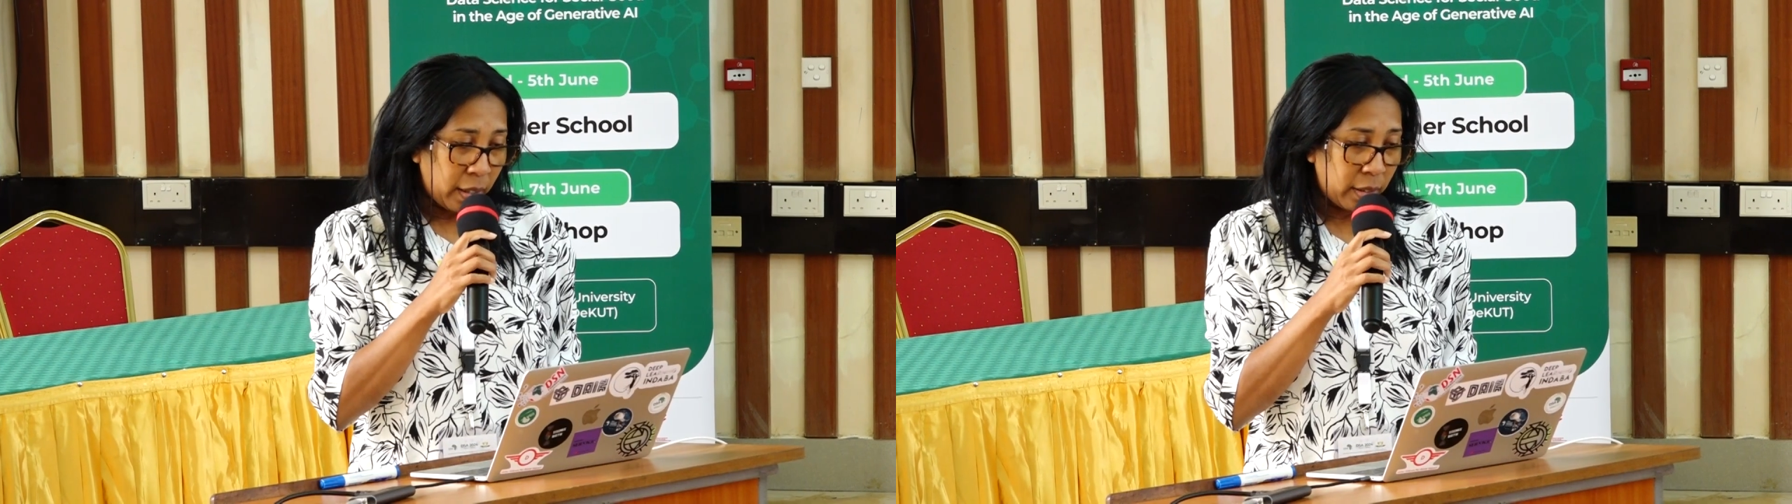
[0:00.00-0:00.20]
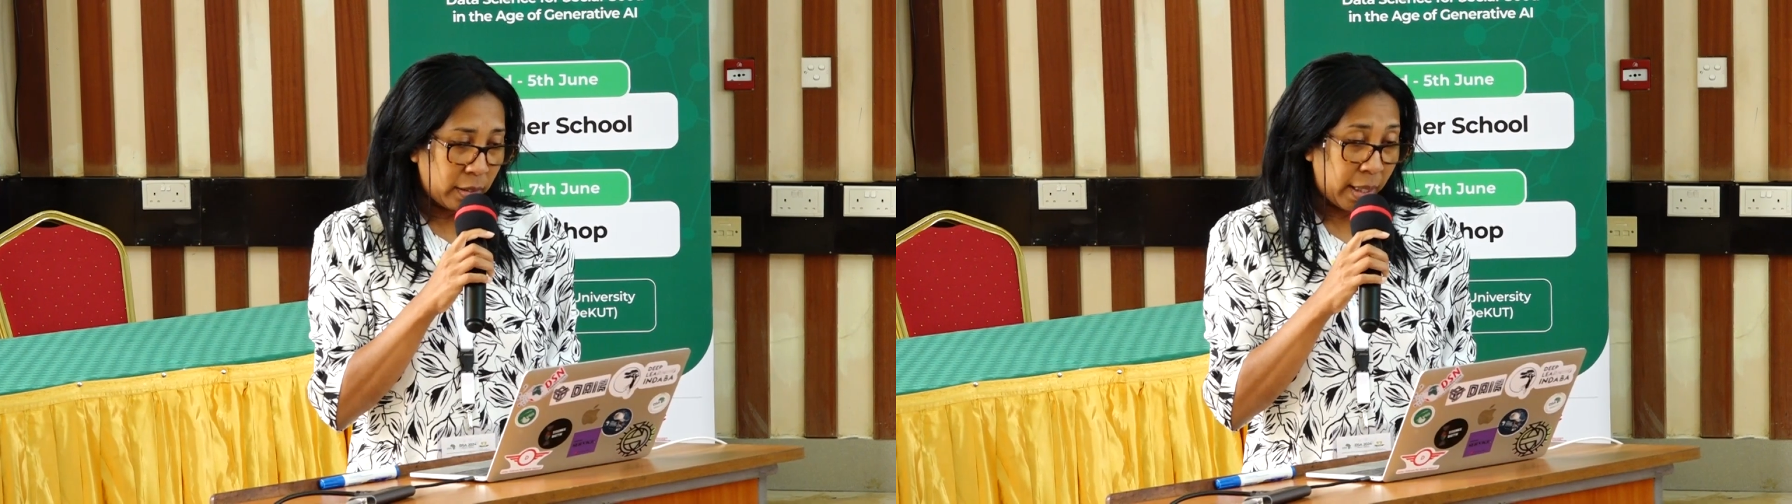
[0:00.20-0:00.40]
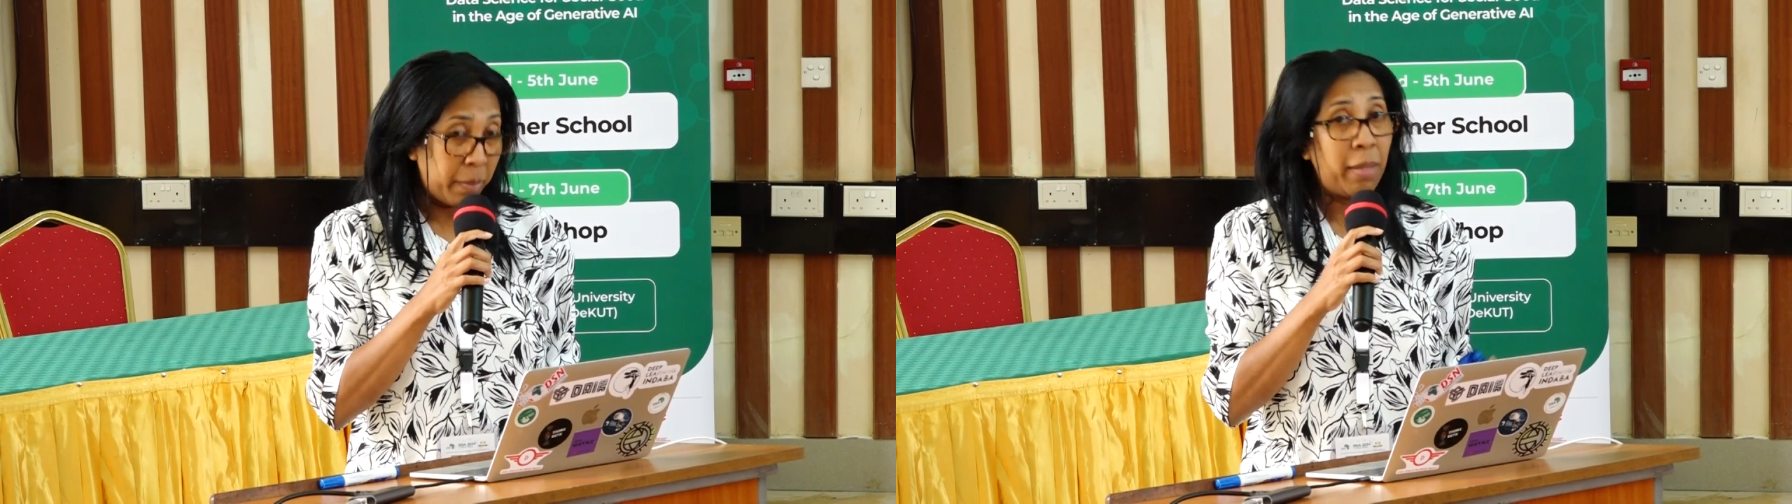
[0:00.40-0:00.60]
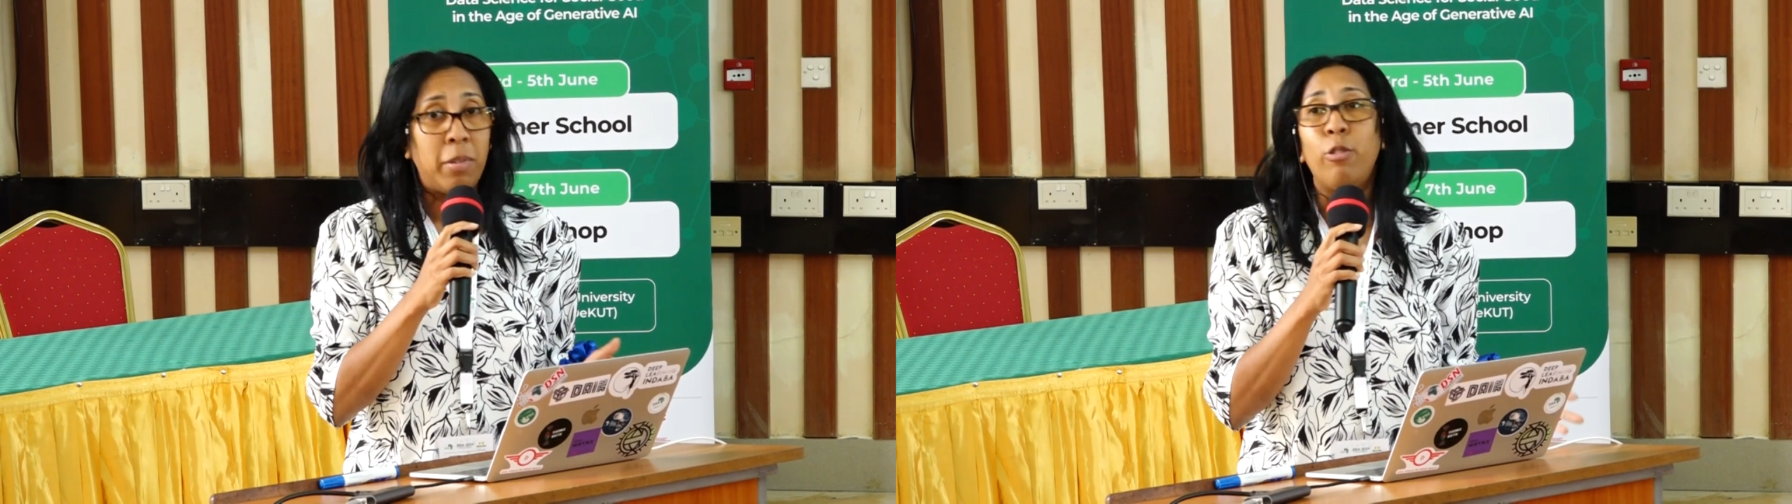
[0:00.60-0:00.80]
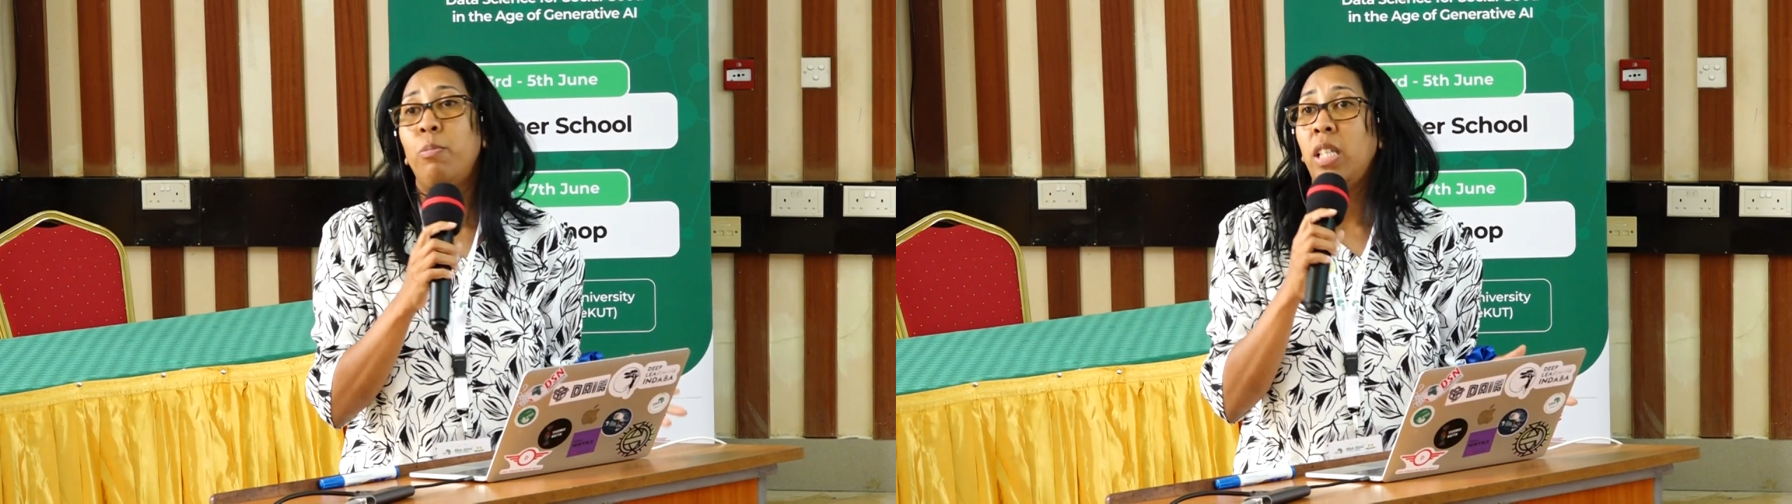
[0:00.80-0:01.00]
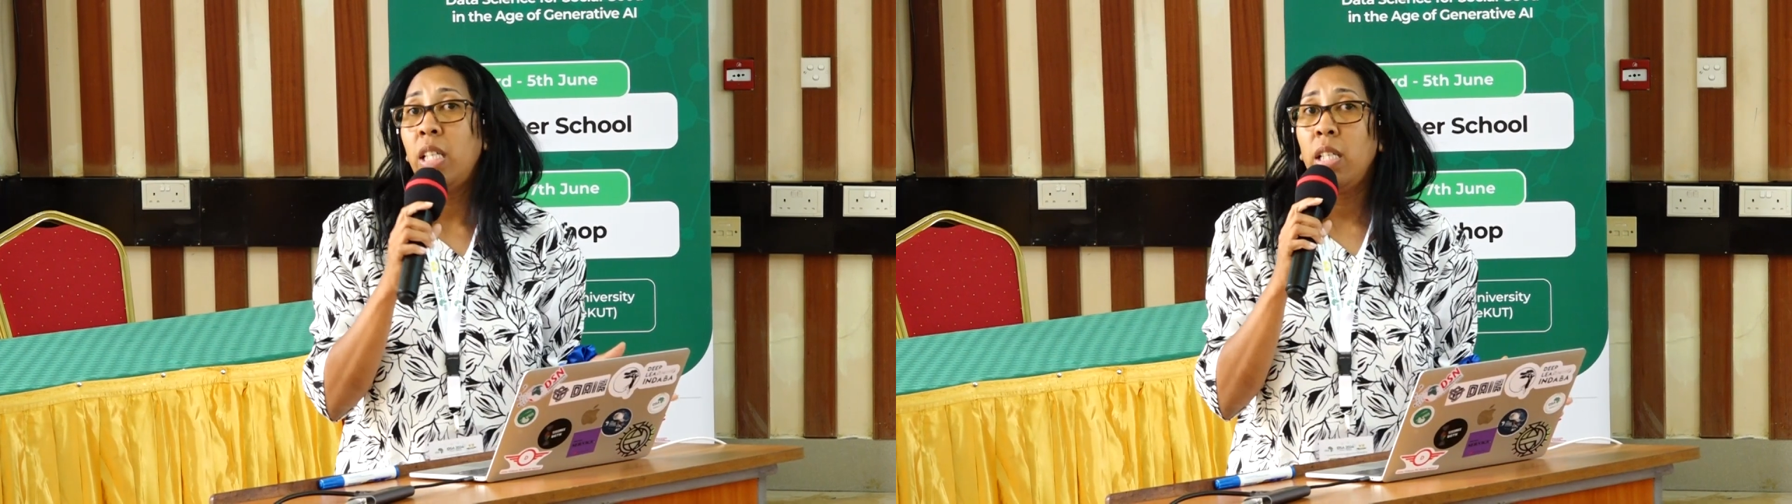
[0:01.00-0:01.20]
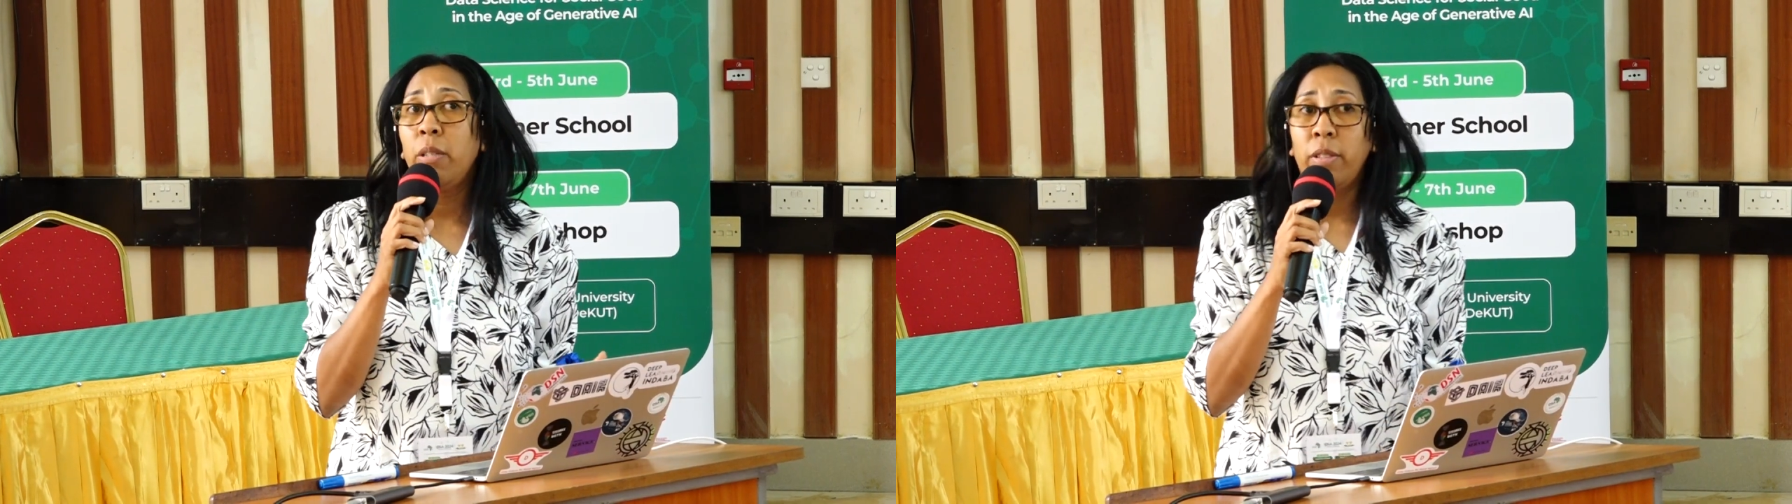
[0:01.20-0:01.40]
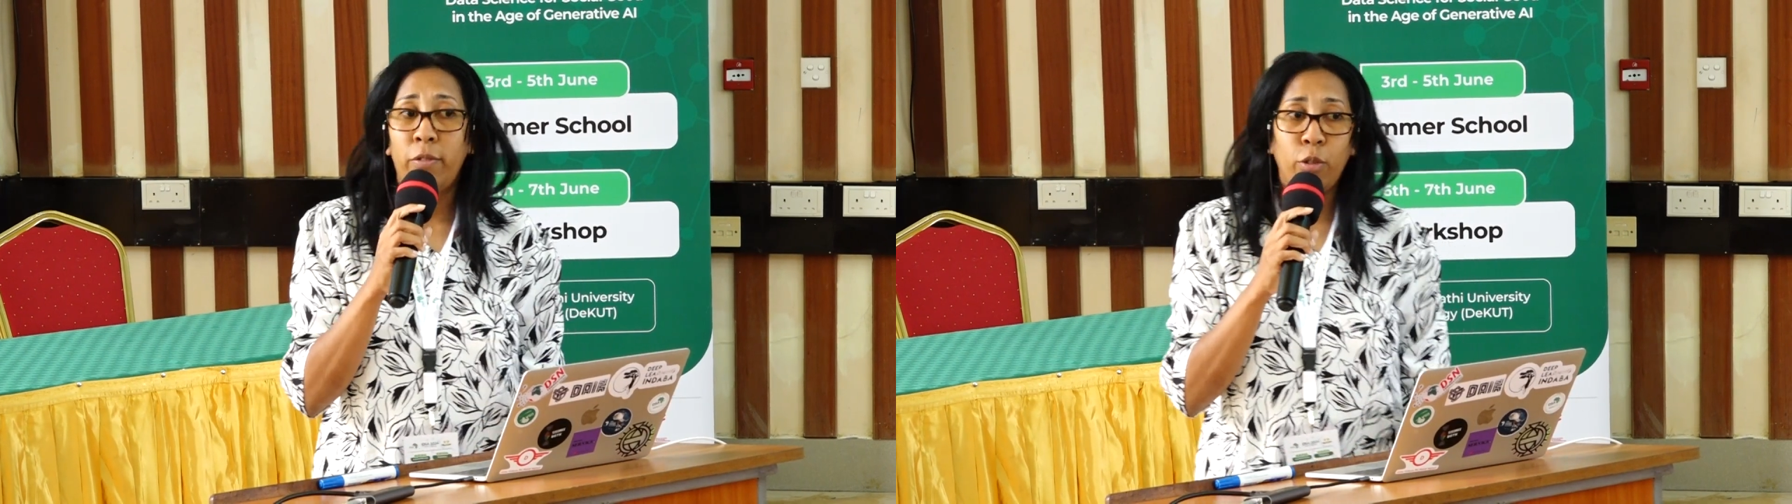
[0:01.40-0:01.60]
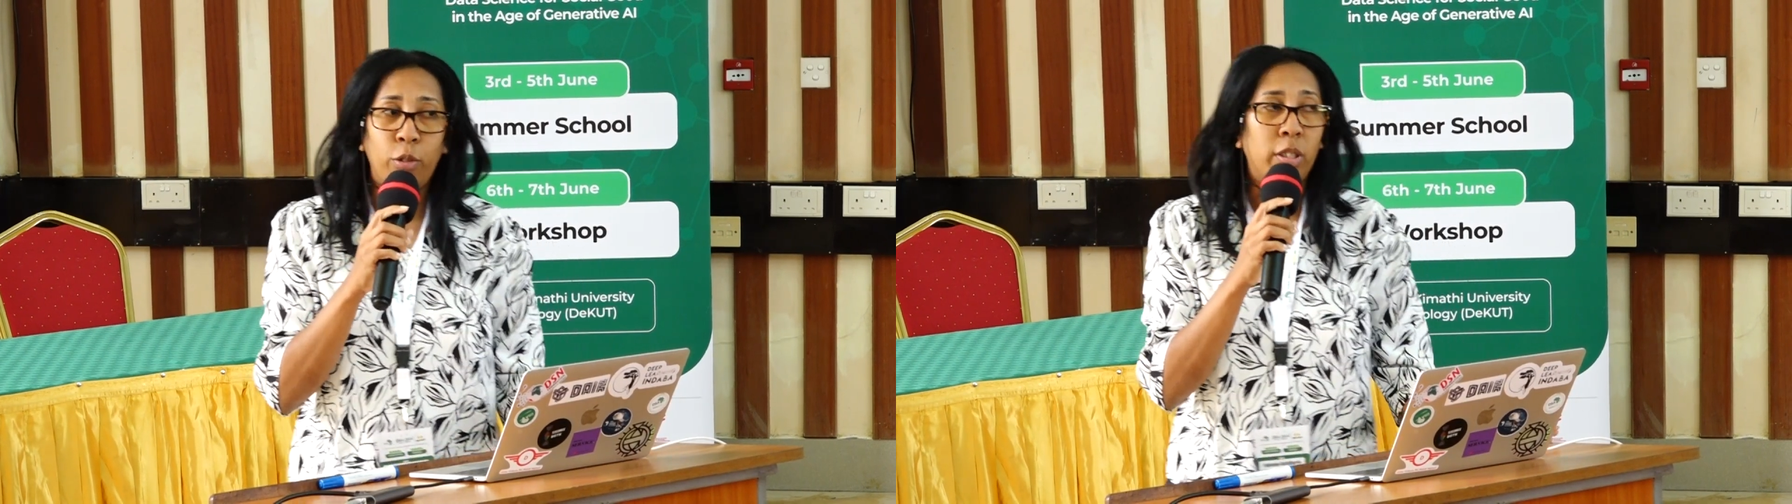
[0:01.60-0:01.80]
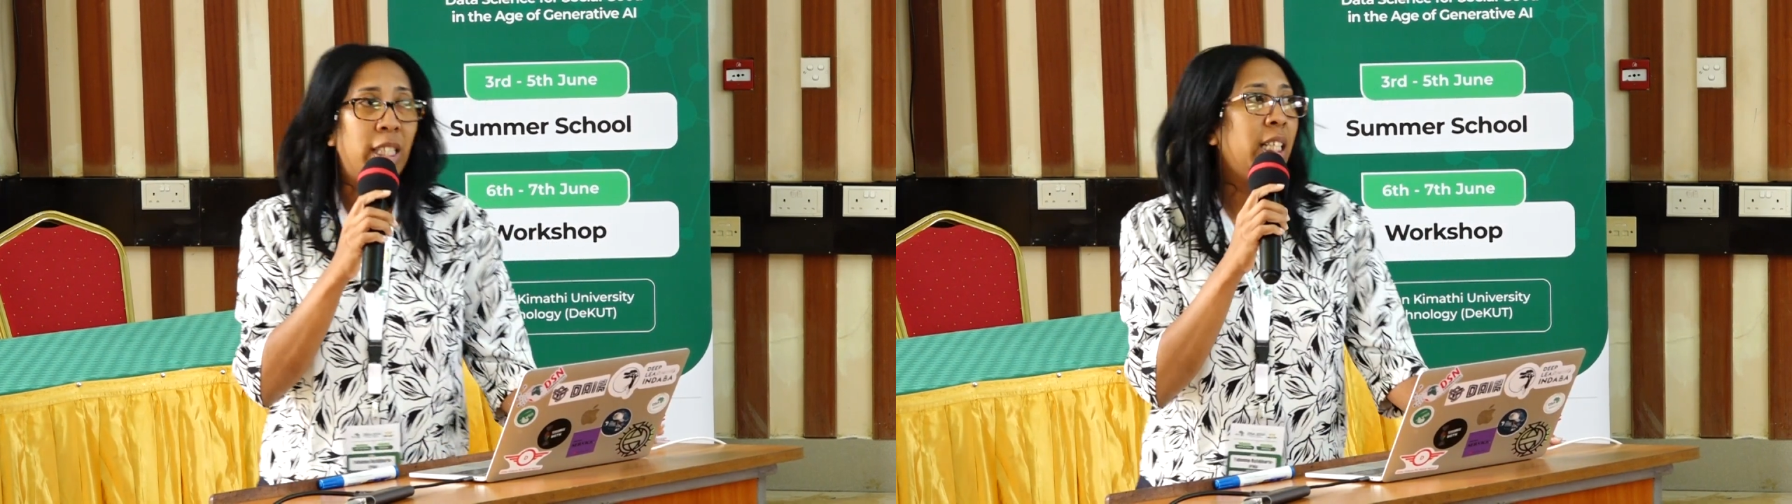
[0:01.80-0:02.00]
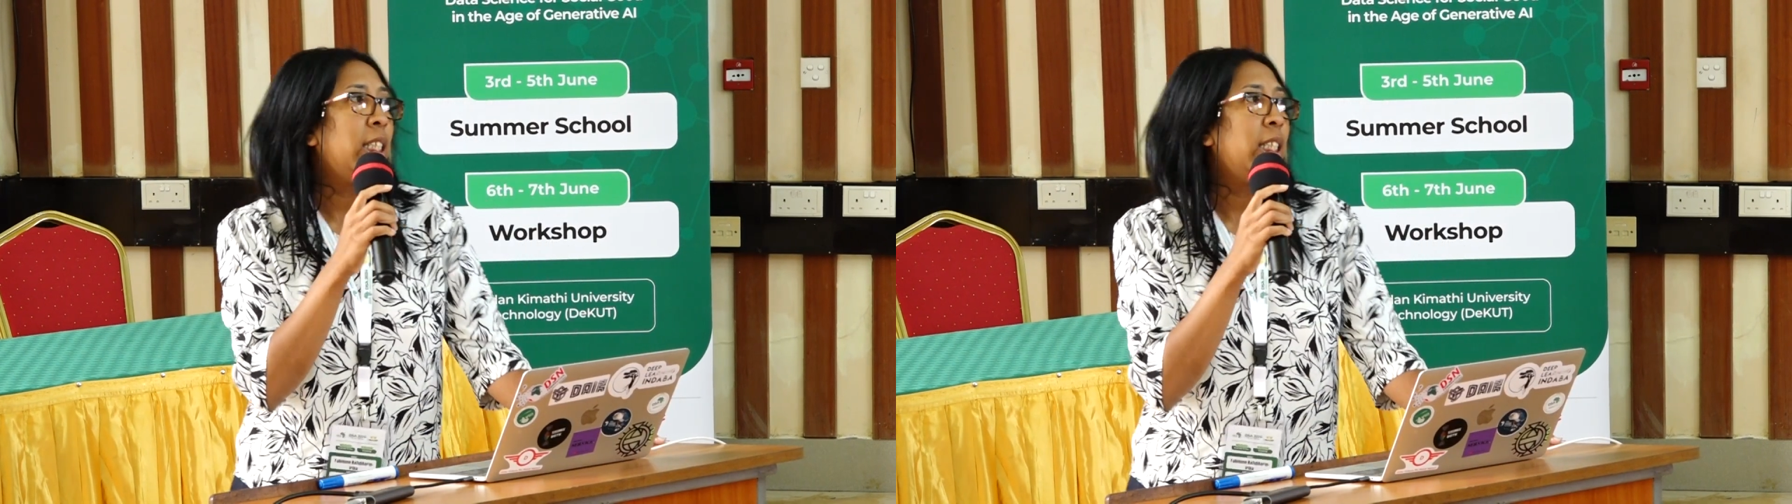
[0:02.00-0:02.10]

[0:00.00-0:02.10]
I'm happy to be here with you today.